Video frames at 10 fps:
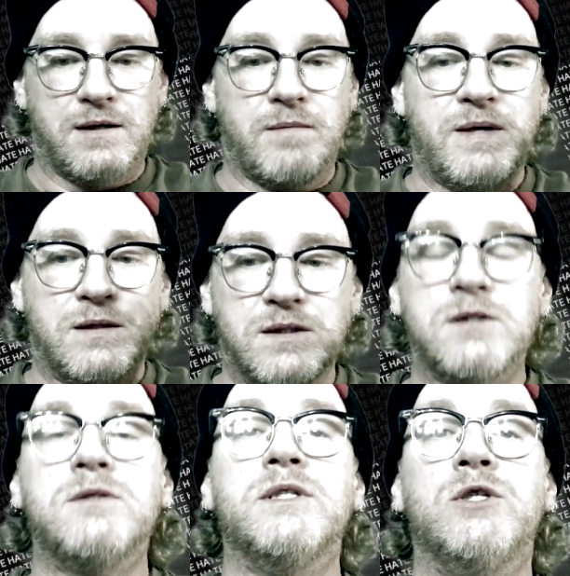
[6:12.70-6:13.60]

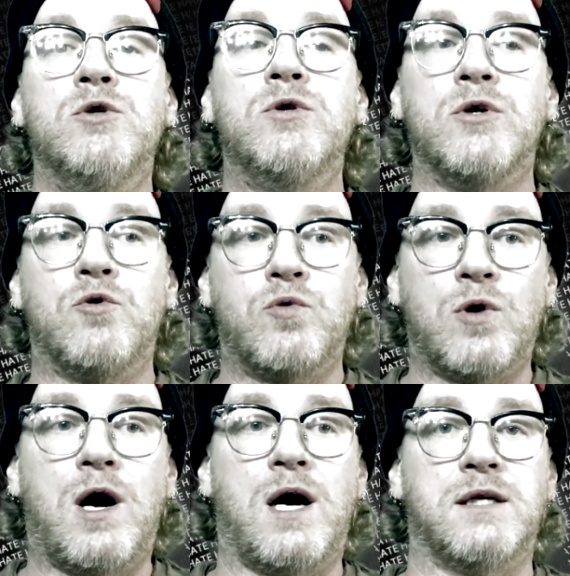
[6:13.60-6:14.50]
Literally you could
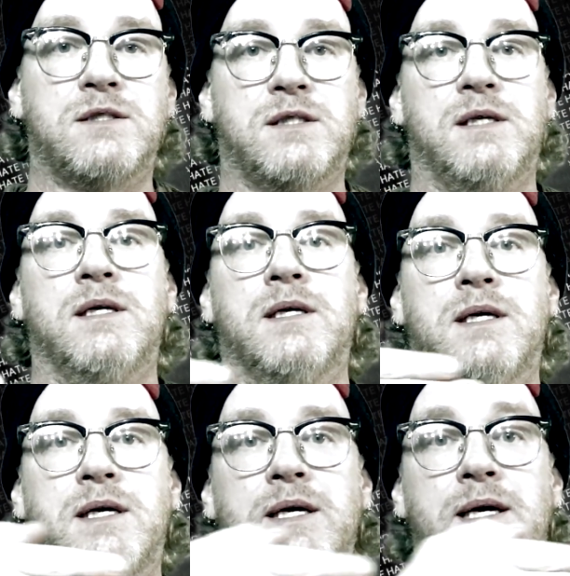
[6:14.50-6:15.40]
cross
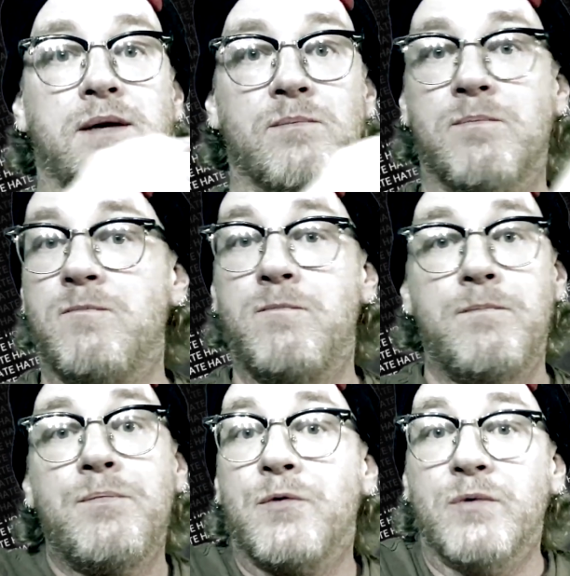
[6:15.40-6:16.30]
in
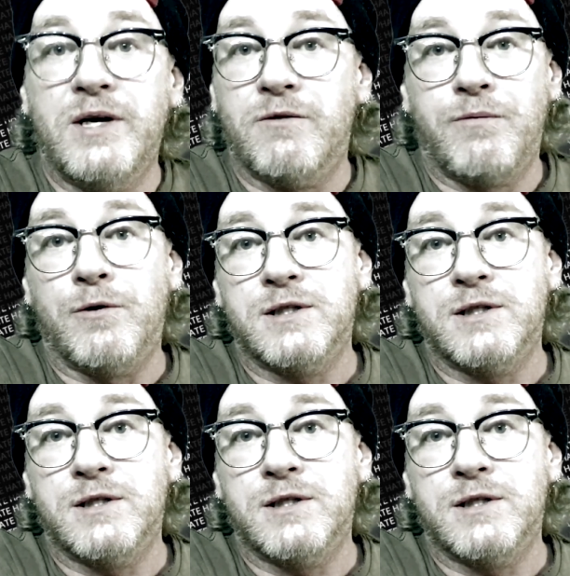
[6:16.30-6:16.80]
3 or 4